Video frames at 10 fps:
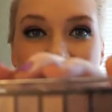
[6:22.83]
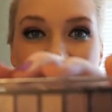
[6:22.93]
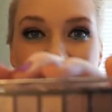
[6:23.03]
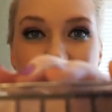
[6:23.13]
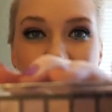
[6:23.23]

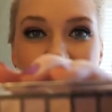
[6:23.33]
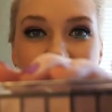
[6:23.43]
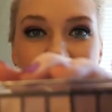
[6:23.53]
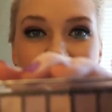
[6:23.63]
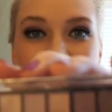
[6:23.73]
I use
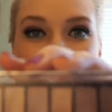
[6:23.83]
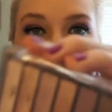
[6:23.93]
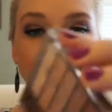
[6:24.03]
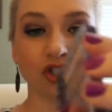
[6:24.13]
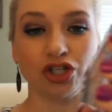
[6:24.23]
this
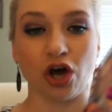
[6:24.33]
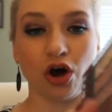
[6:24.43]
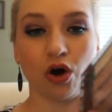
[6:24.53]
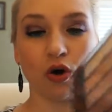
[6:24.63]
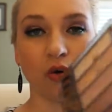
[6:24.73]

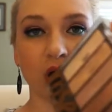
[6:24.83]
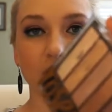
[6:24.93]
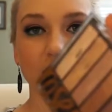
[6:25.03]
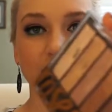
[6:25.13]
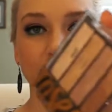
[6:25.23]
so